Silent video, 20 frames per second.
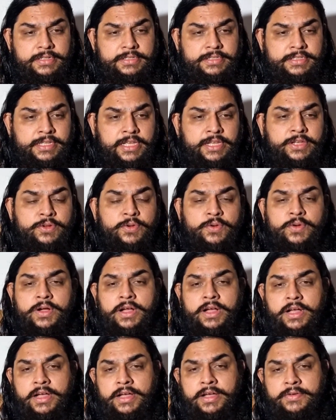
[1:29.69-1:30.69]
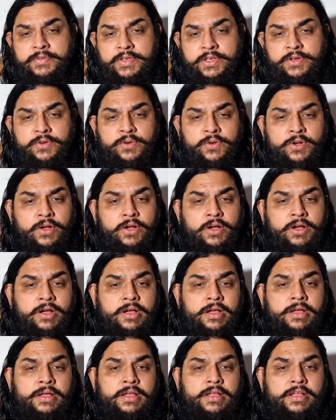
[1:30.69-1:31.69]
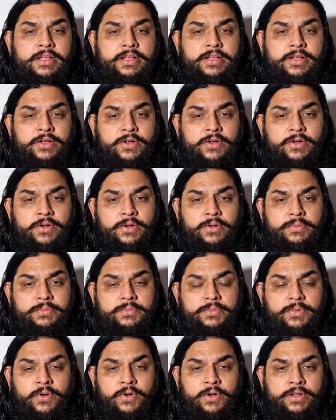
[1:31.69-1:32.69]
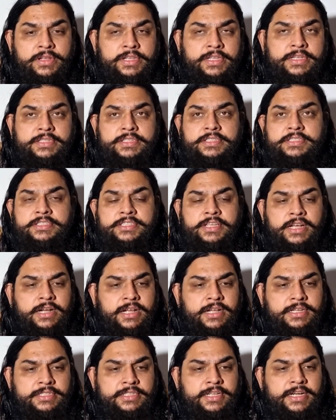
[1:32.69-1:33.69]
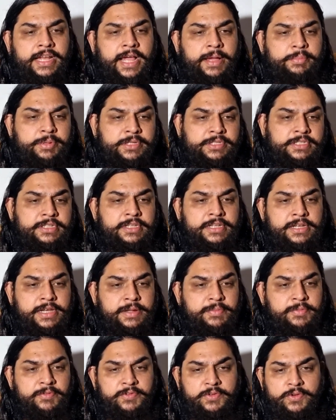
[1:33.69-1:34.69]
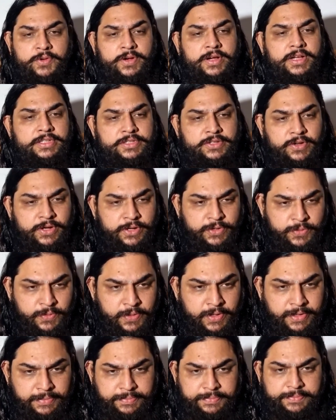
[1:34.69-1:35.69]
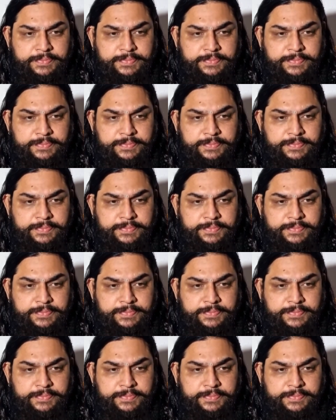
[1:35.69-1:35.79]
Sanyoga, Viyoga, all these circus that happens in the name of yoga is not yoga.